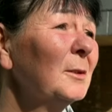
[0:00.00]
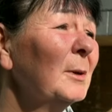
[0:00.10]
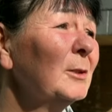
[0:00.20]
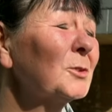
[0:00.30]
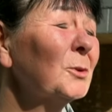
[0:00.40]
the
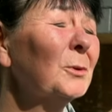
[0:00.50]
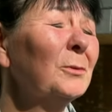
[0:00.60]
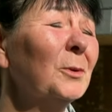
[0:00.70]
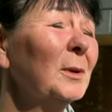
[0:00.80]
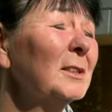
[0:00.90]
most
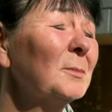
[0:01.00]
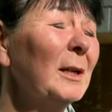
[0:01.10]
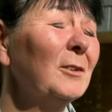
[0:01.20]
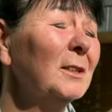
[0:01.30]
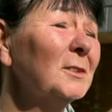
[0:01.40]
awful
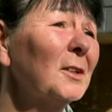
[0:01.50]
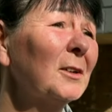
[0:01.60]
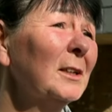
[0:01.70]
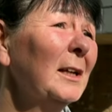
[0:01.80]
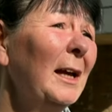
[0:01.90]
experience I
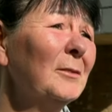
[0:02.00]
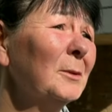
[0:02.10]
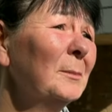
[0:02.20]
could ever